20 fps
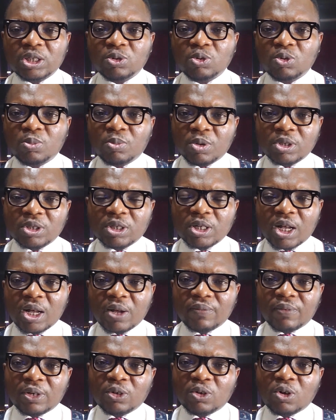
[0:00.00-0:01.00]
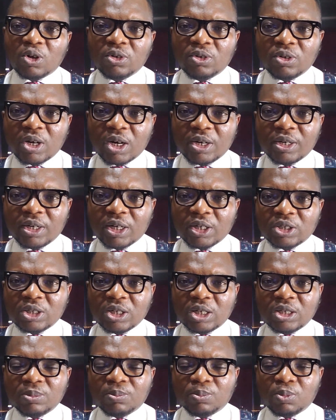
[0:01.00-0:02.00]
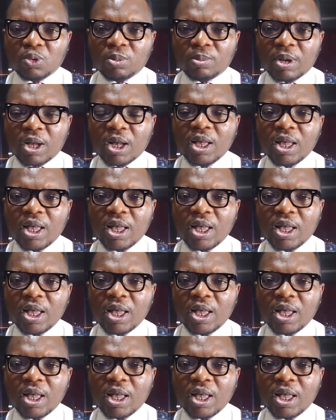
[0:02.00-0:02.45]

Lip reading: you must have an ordinary national diploma,